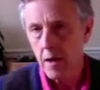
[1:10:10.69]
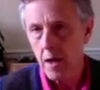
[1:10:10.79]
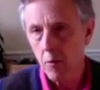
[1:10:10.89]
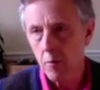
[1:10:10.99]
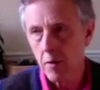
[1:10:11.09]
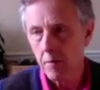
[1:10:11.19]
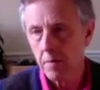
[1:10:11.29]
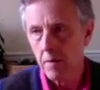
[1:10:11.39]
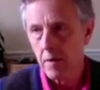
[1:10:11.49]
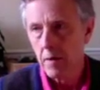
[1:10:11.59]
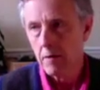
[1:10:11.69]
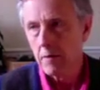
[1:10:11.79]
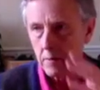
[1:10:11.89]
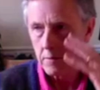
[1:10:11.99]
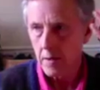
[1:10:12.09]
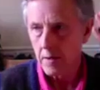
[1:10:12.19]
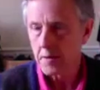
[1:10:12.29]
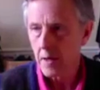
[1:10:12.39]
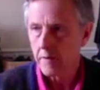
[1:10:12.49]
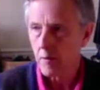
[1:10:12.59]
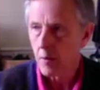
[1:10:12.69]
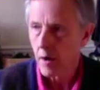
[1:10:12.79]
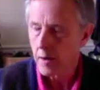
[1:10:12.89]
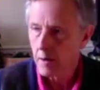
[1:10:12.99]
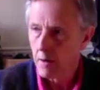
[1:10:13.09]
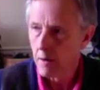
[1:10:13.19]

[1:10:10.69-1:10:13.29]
help of the other side of your brain